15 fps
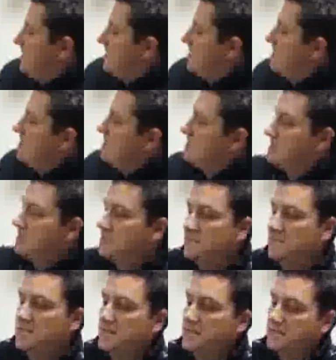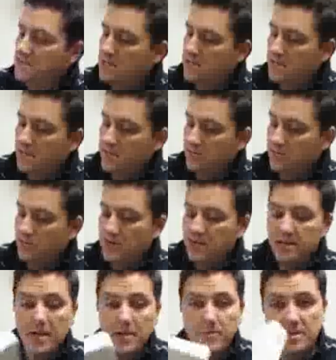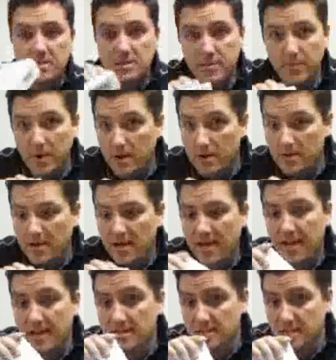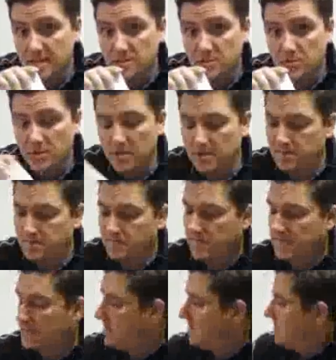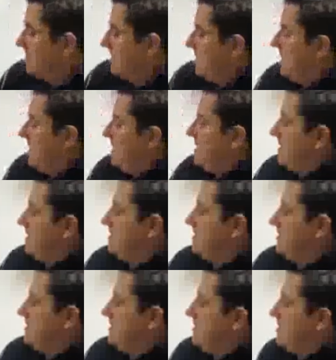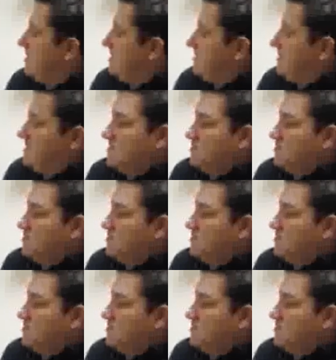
This is another one I picked up on Ancestry. And this is